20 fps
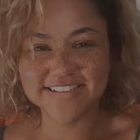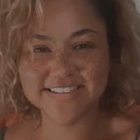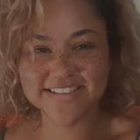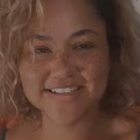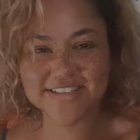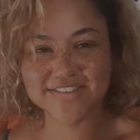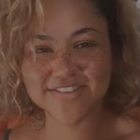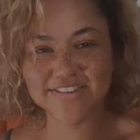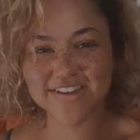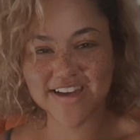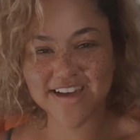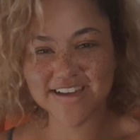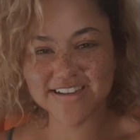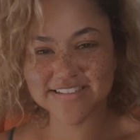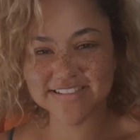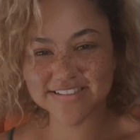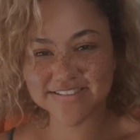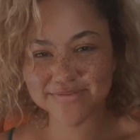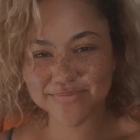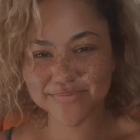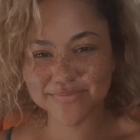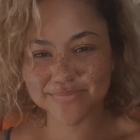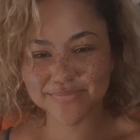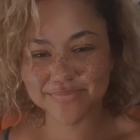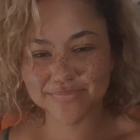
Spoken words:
Thank you guys.